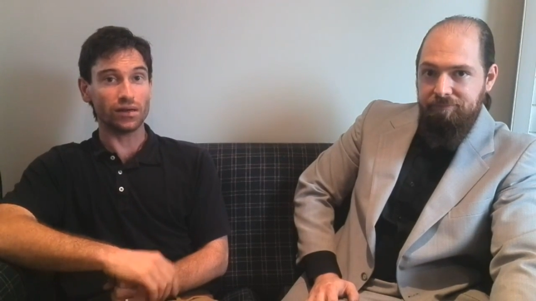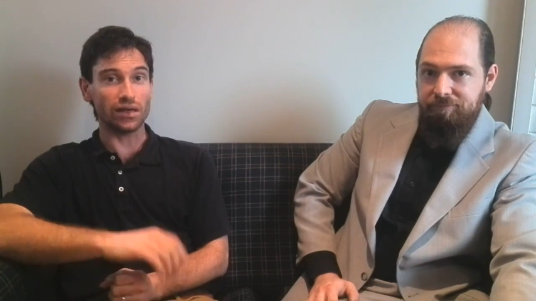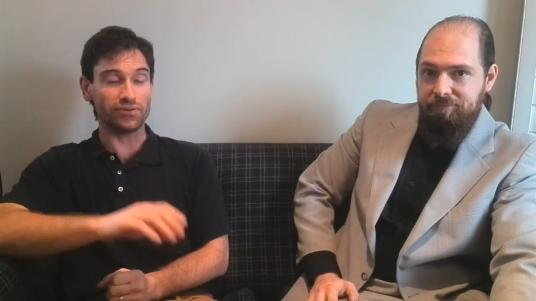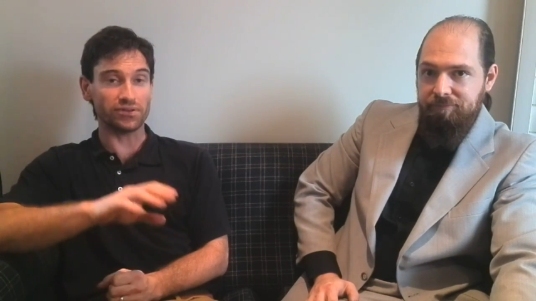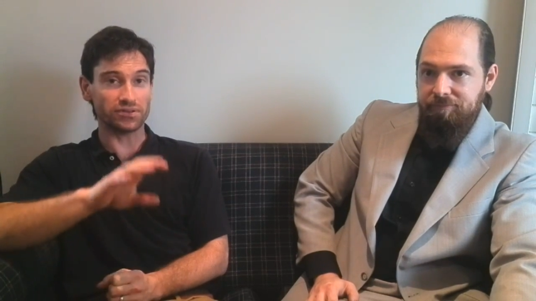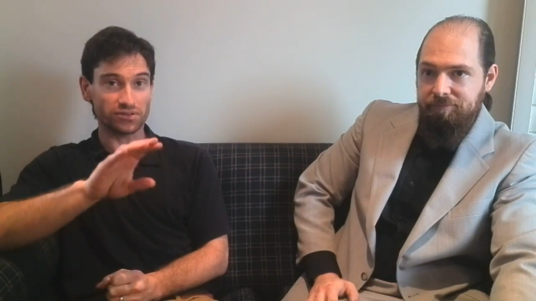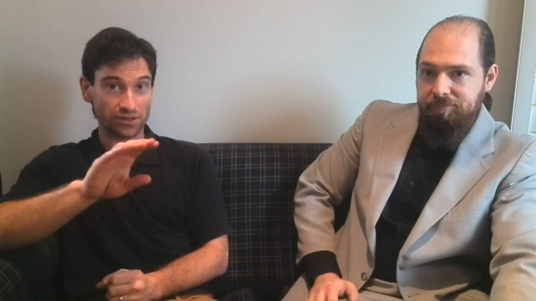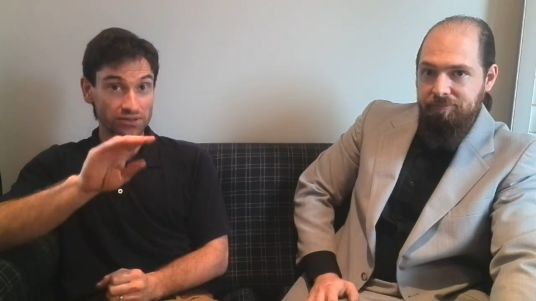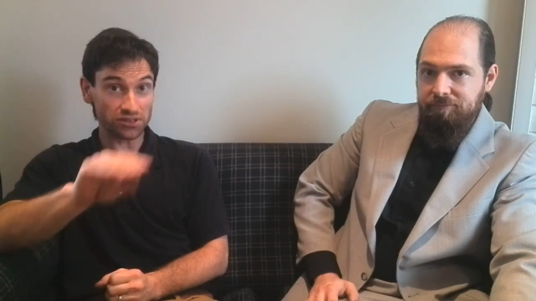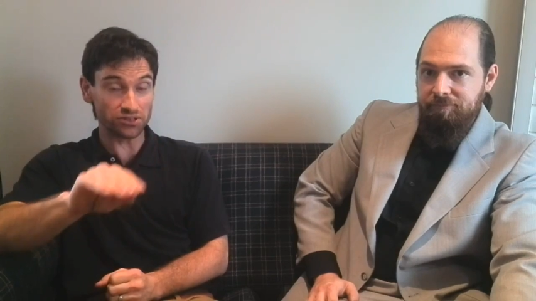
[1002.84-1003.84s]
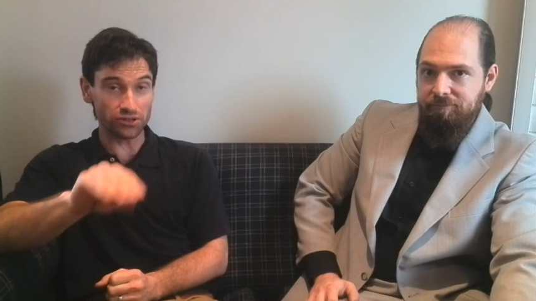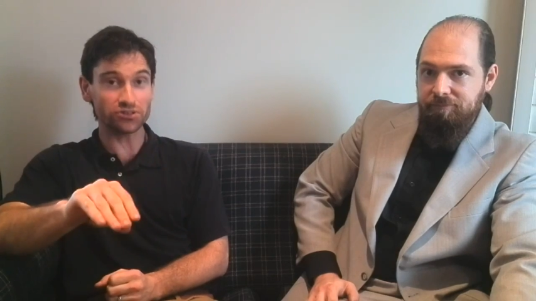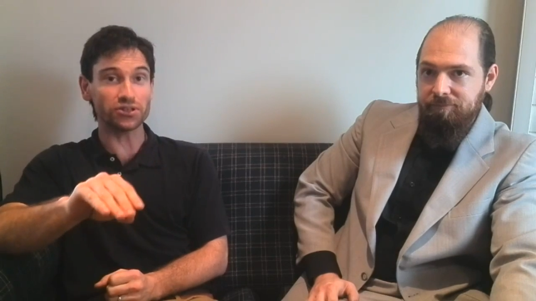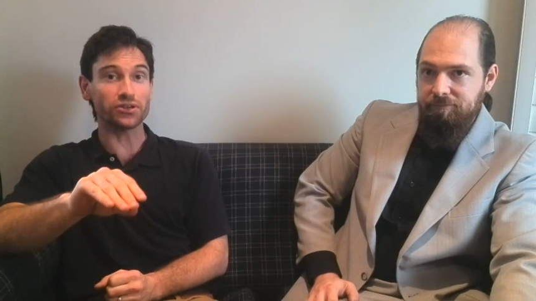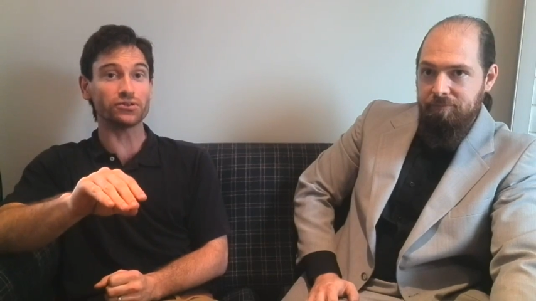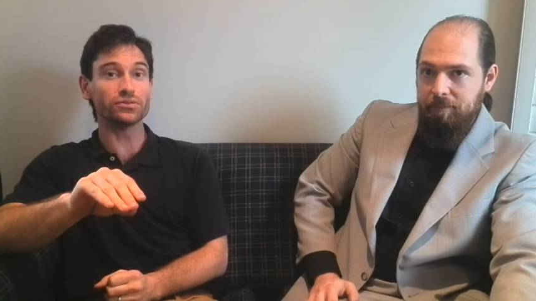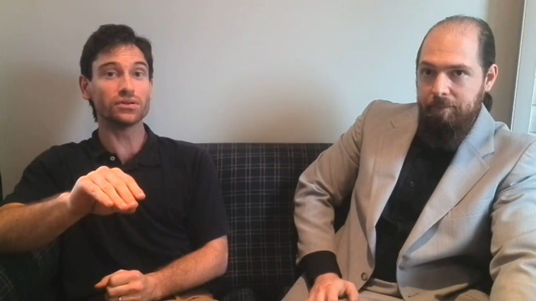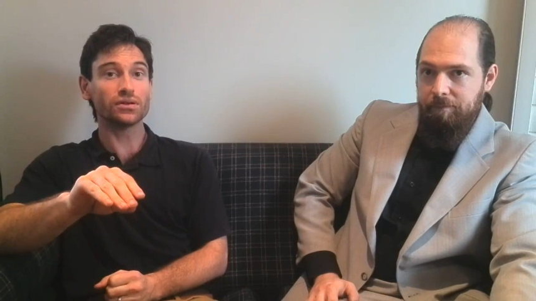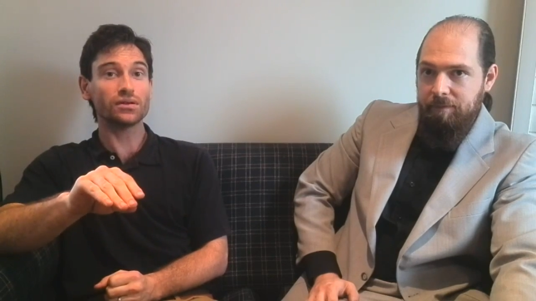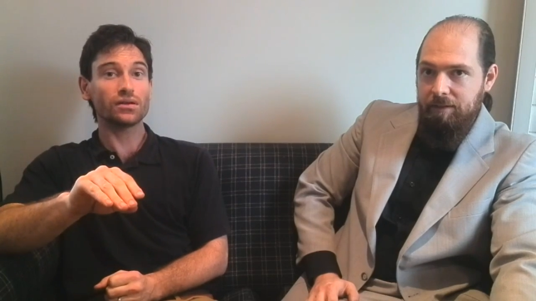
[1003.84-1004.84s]
Speaker 1: if this, is, if this is news to you,
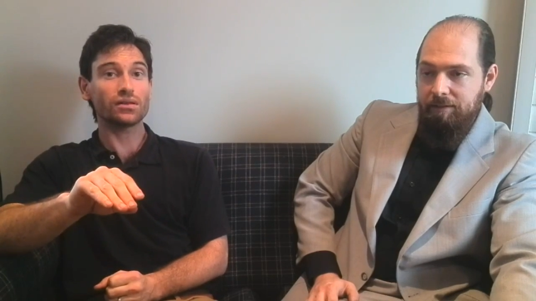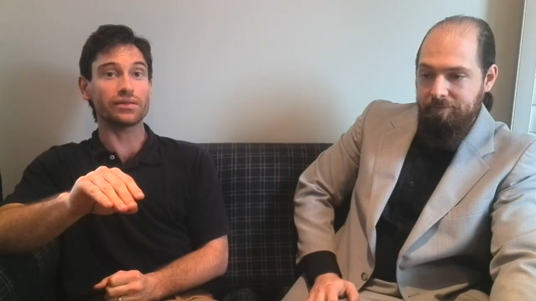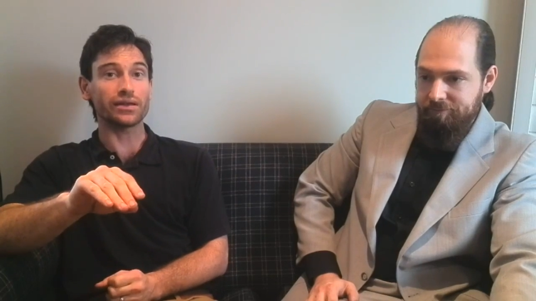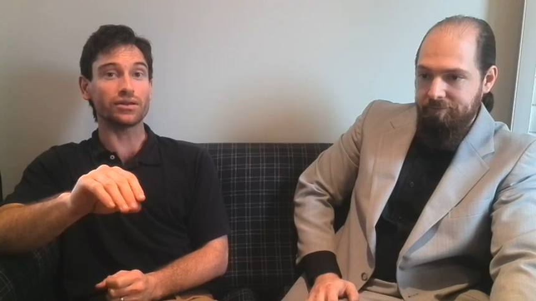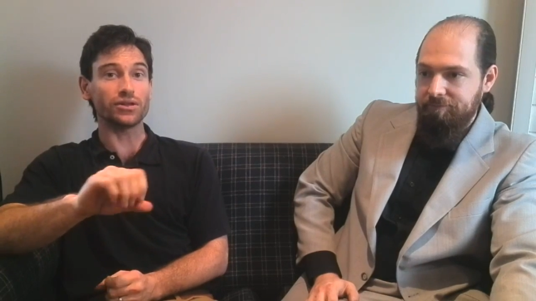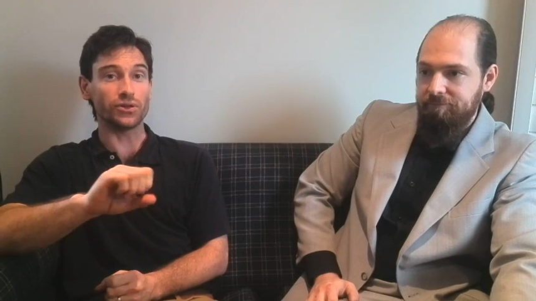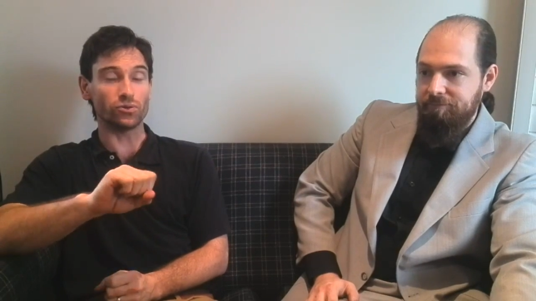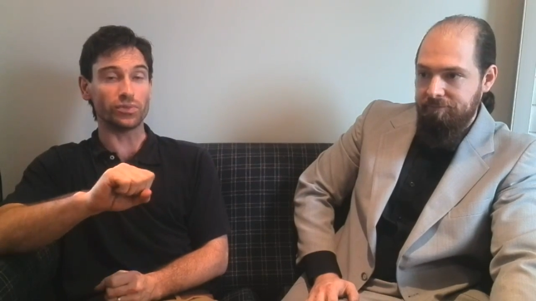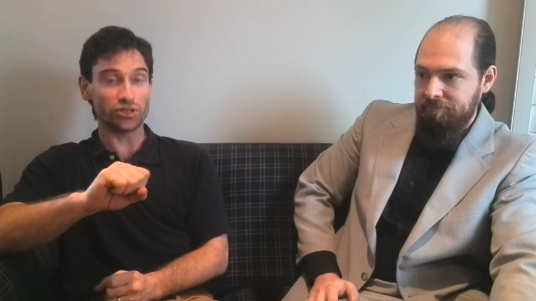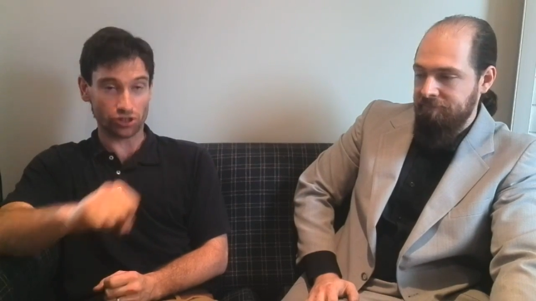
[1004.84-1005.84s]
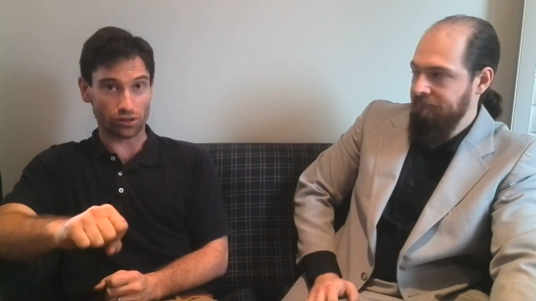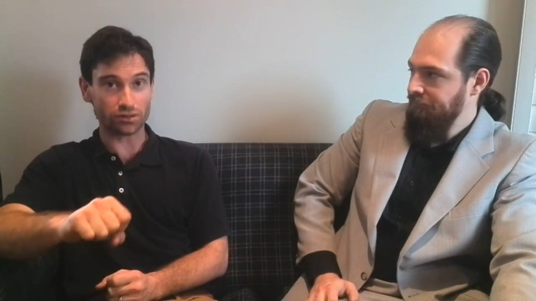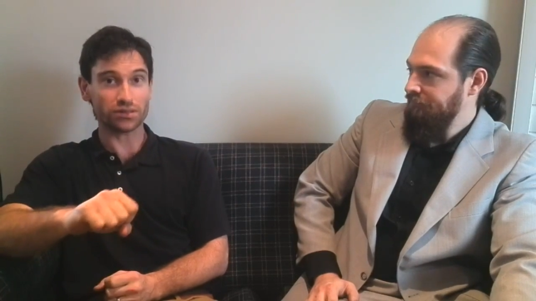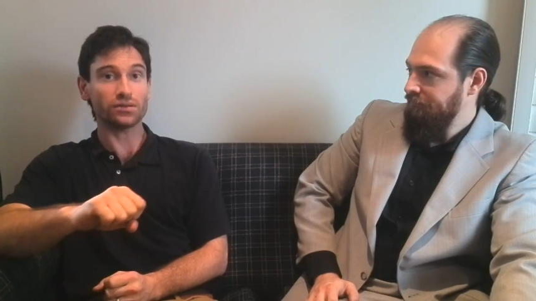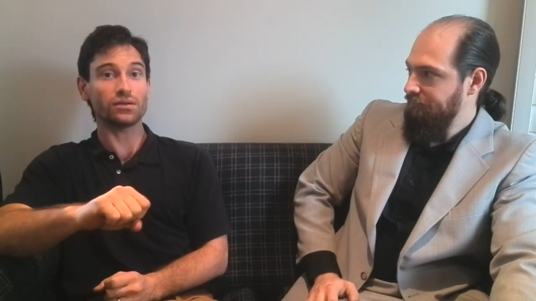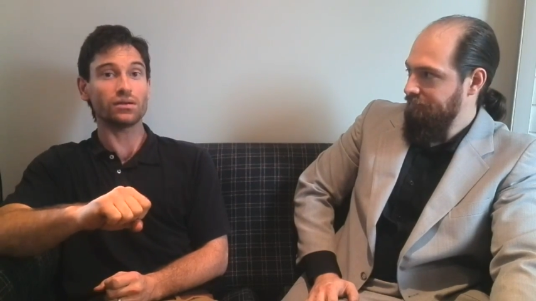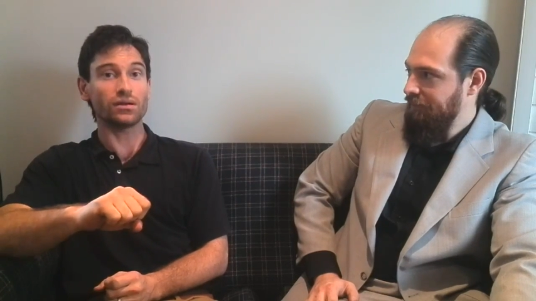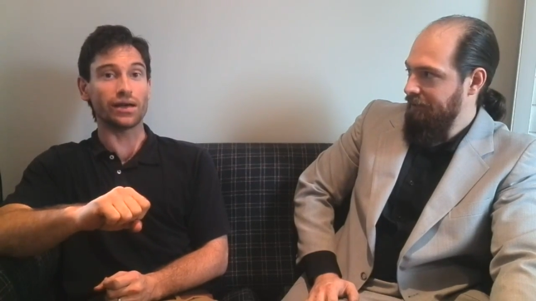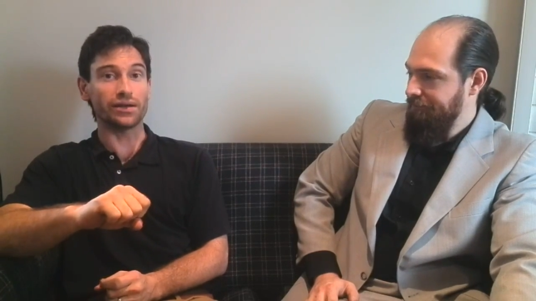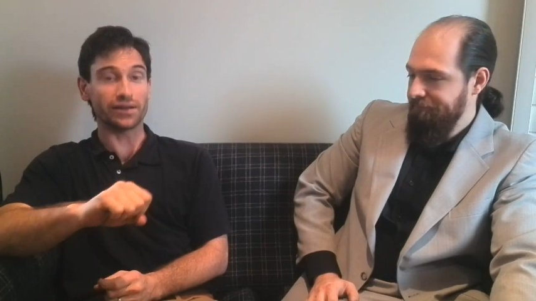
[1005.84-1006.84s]
then you'll be shocked
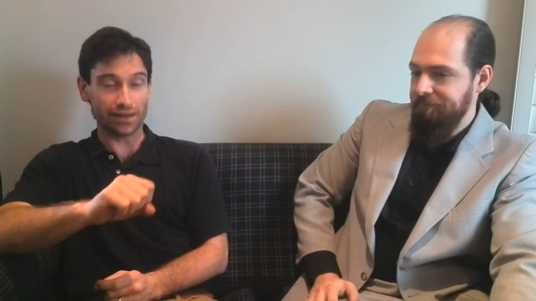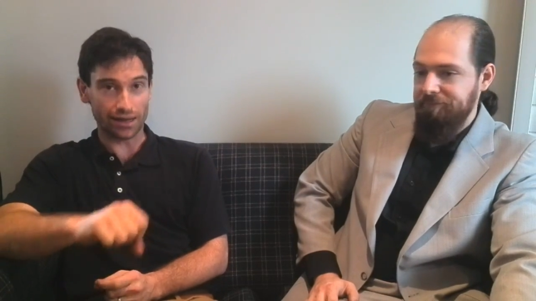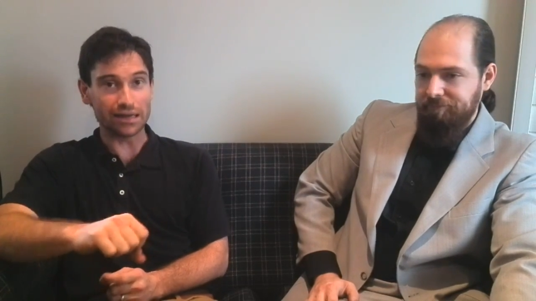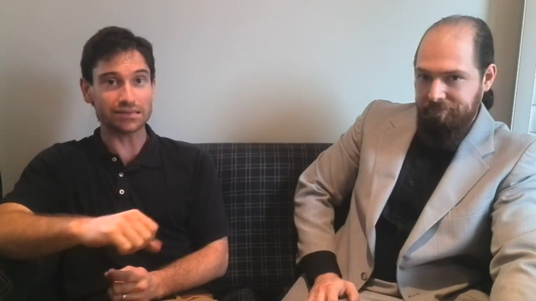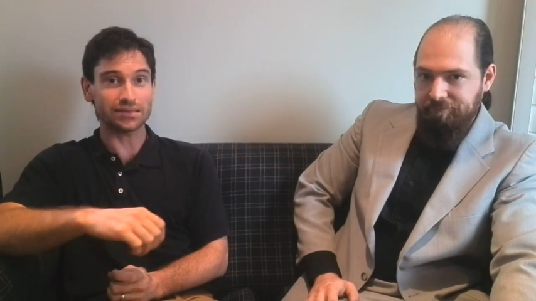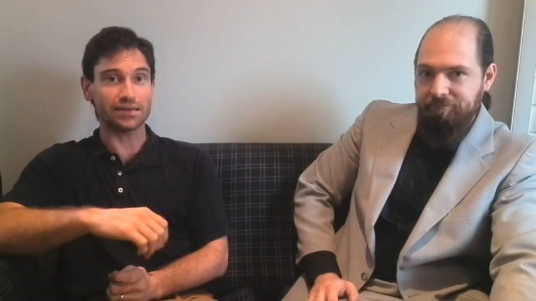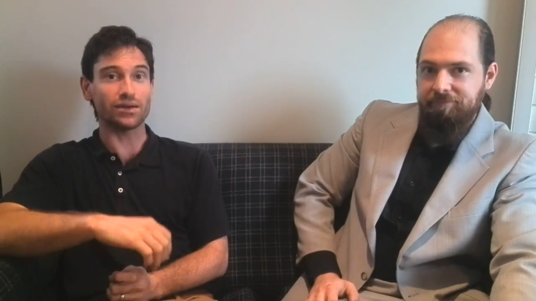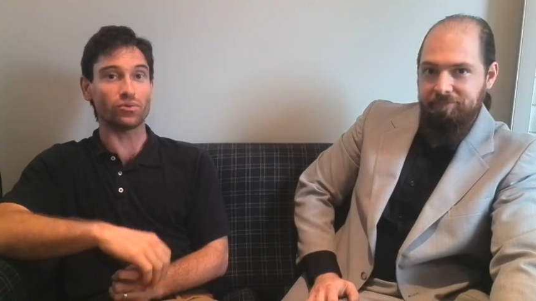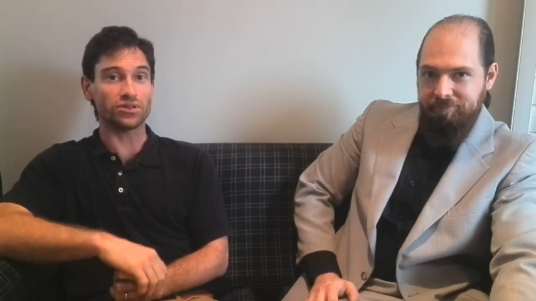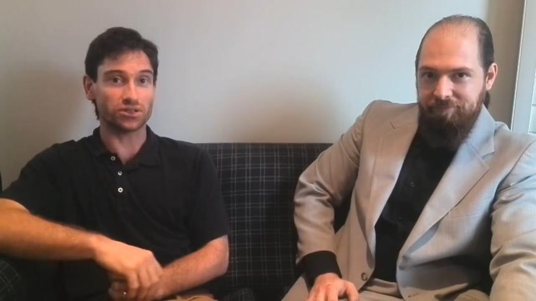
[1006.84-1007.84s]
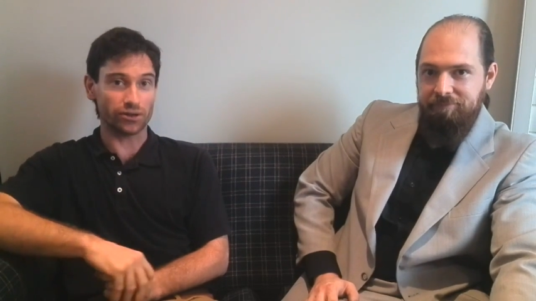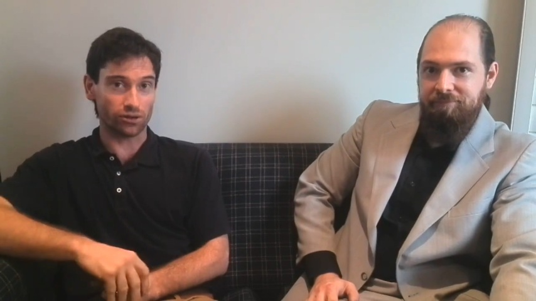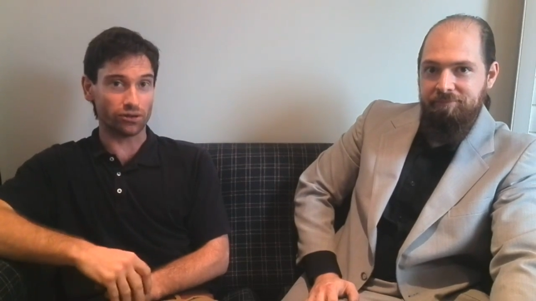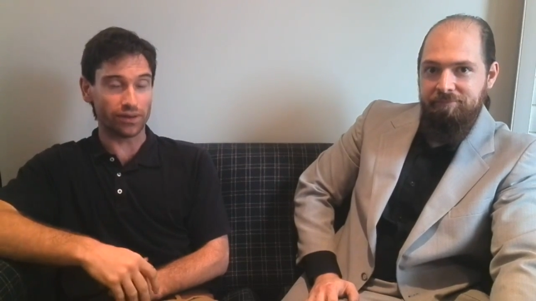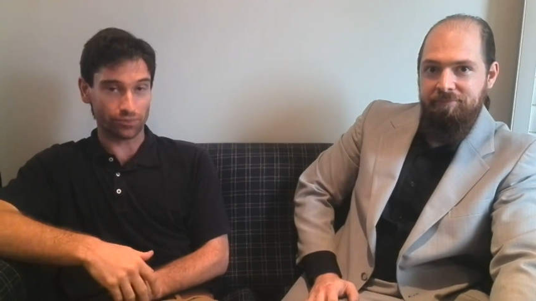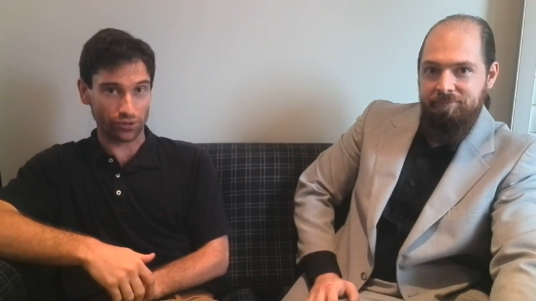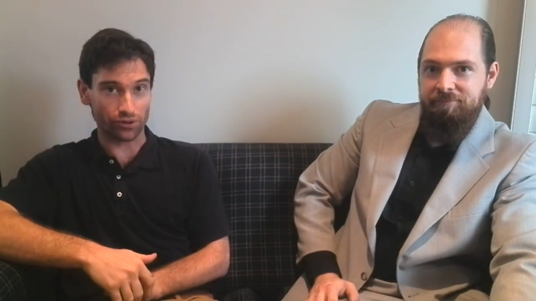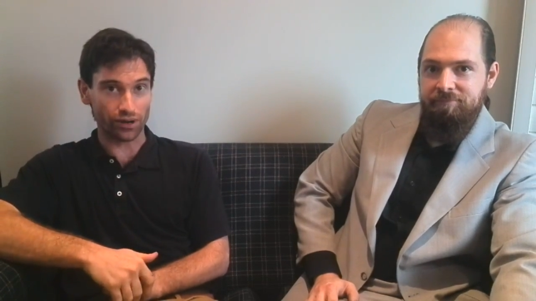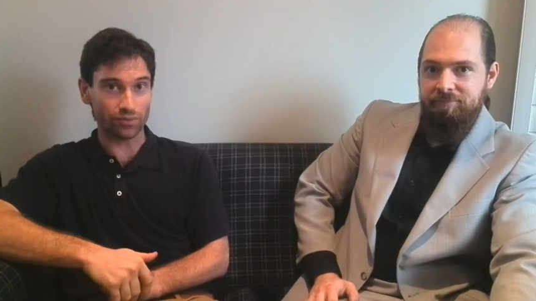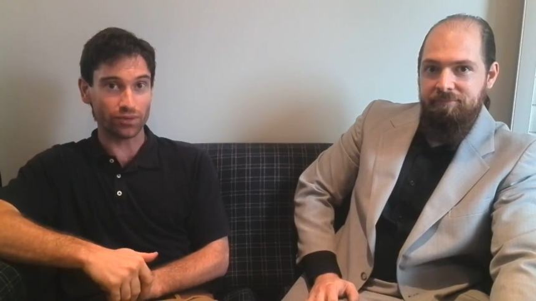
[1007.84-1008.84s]
yeah. and aghast at what is going on in that program.